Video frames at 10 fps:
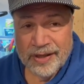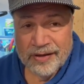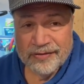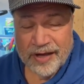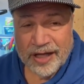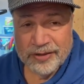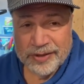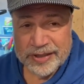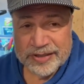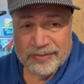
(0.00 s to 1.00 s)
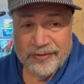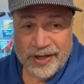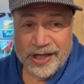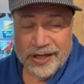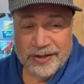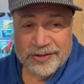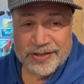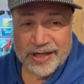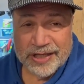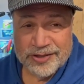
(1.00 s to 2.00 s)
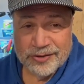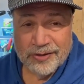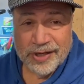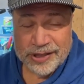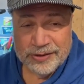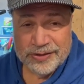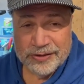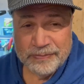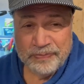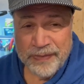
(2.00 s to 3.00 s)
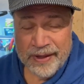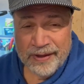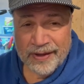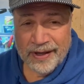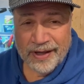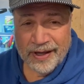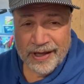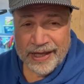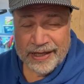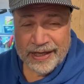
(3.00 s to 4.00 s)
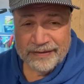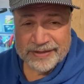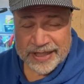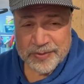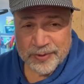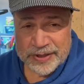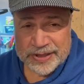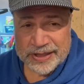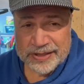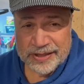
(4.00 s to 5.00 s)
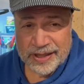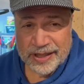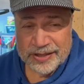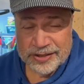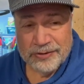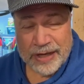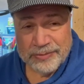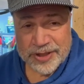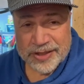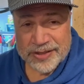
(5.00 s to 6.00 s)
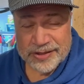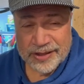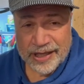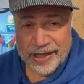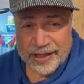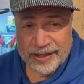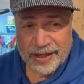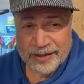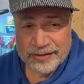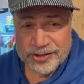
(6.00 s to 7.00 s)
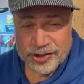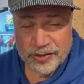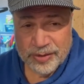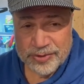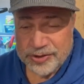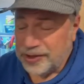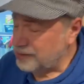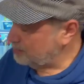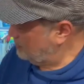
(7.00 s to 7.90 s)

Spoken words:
following some videos that I saw on YouTube. And I've test printed two objects, and I'll show them to you.